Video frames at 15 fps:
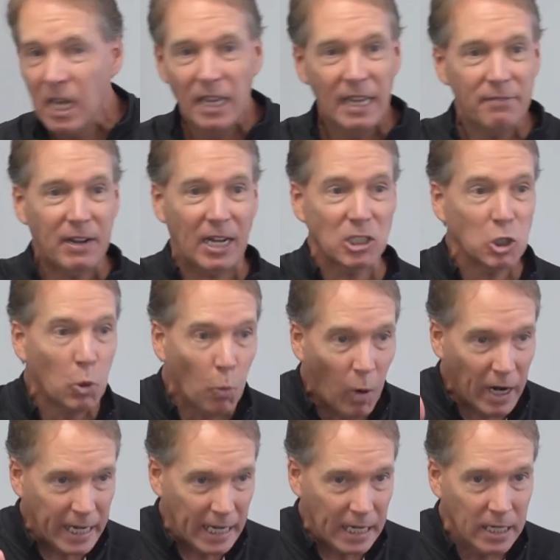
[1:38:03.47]
They've got
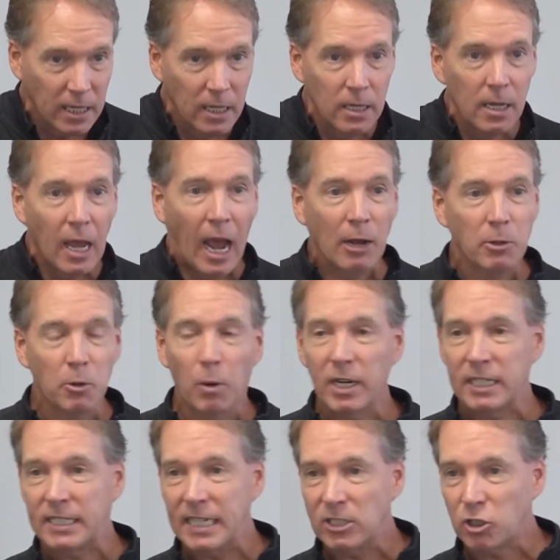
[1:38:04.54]
twenty. And you
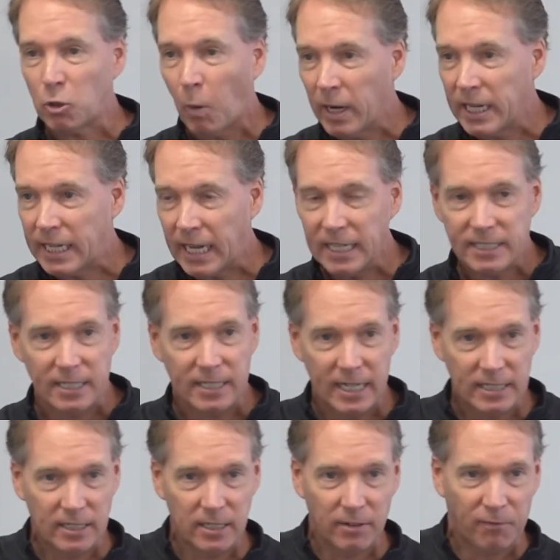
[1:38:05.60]
want to teach twenty kids
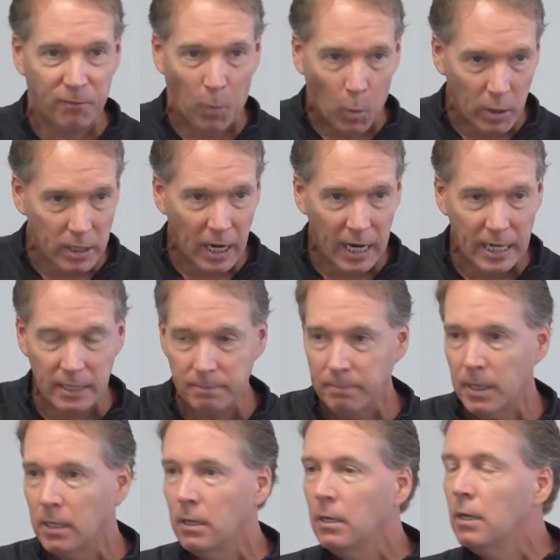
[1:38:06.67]
addicted to Fortnite?
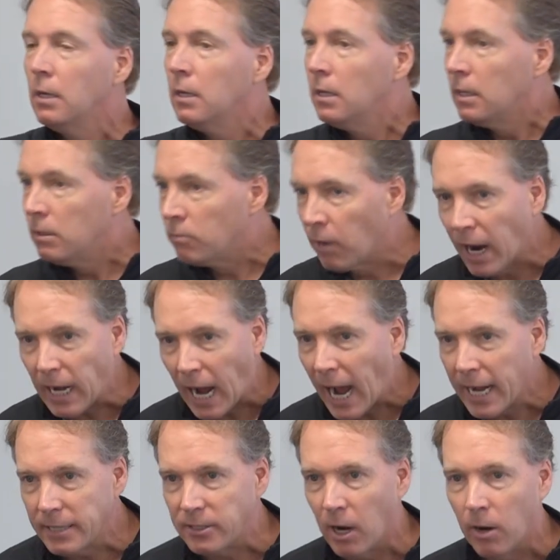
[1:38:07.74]
Right?
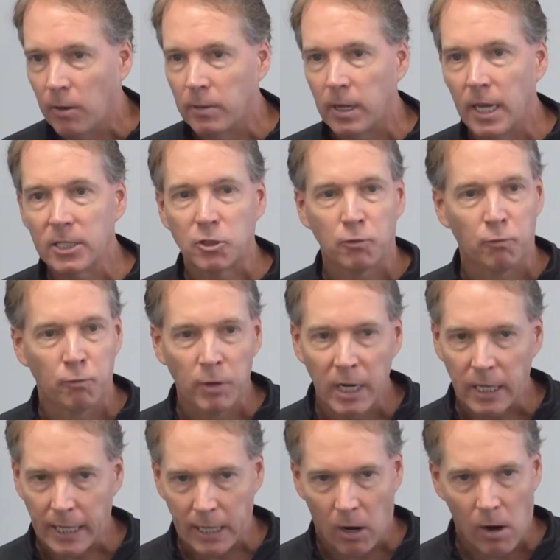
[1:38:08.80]
I don't. It's
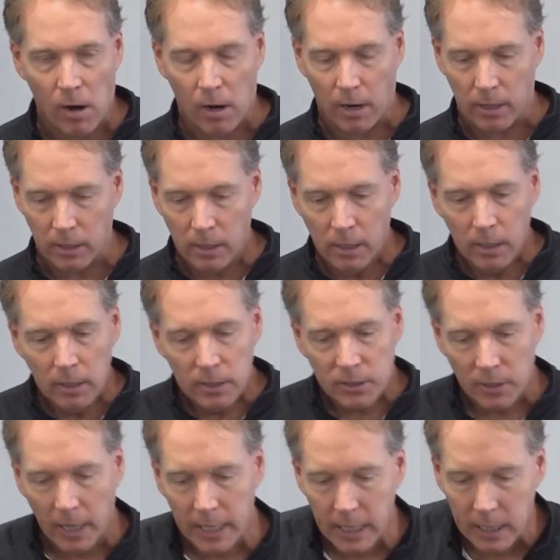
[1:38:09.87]
really hard.
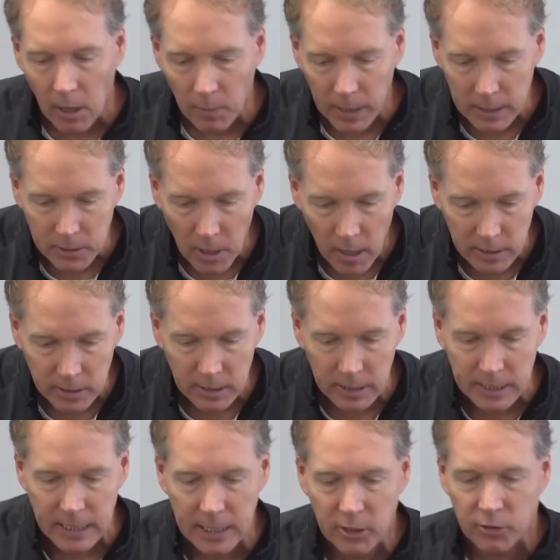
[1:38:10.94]
So I'm going to go in and talk to the
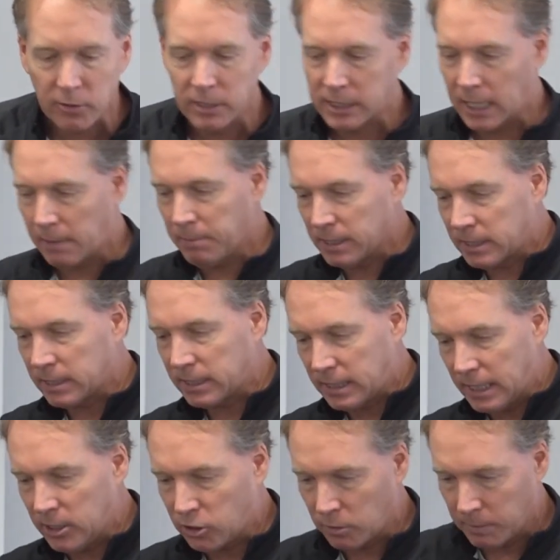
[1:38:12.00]
teacher and say, Missus
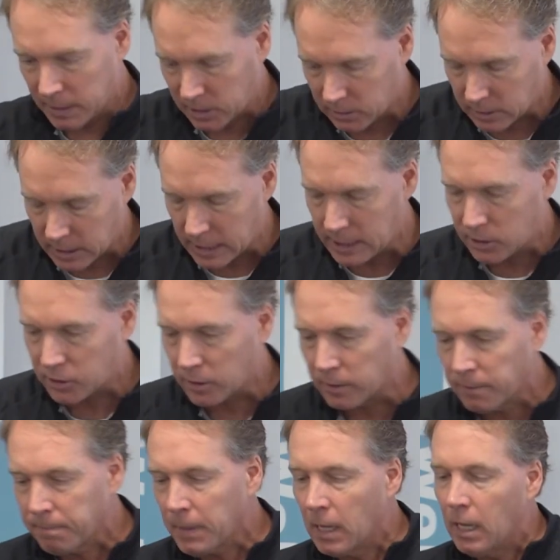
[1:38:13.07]
Teacher, Mister Teacher,
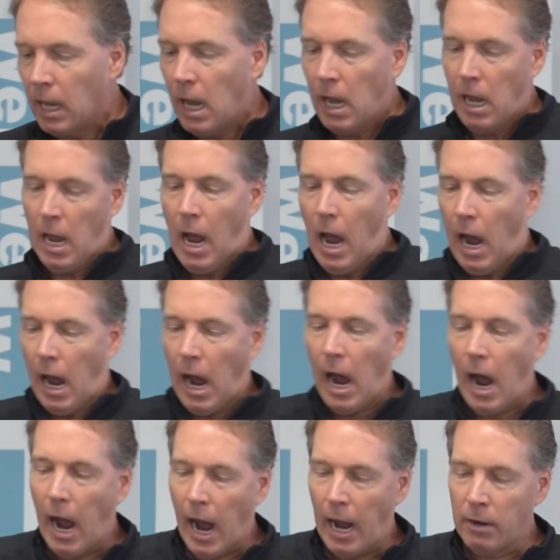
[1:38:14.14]

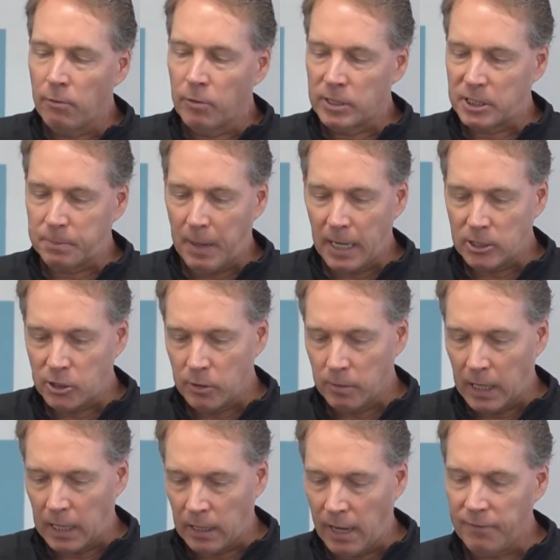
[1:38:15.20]
I respect you
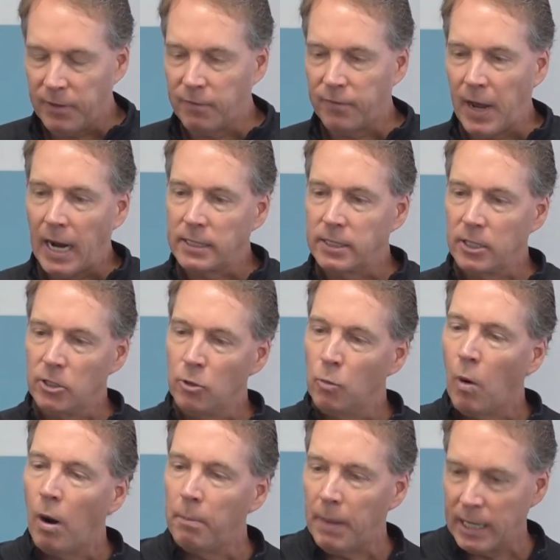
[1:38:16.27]
and I love the fact that you
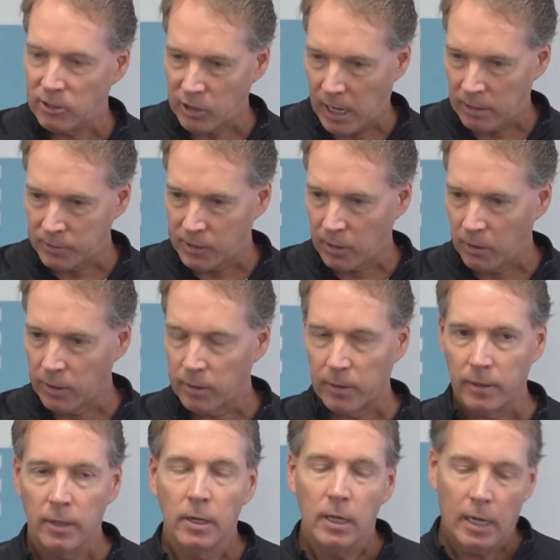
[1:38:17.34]
want my child to learn.